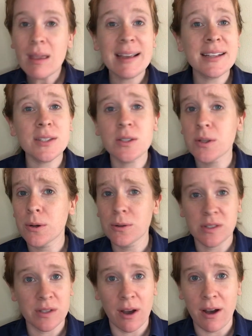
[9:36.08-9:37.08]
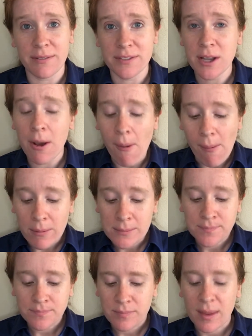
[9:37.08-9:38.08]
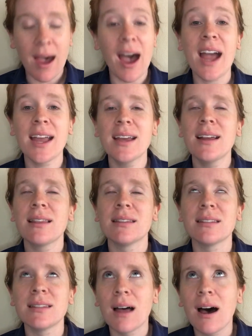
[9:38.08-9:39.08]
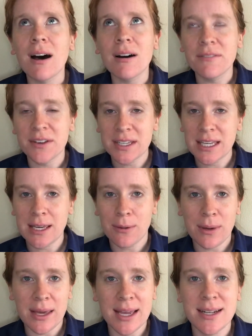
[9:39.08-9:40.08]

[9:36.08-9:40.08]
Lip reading: It's so soft. I love kiwi.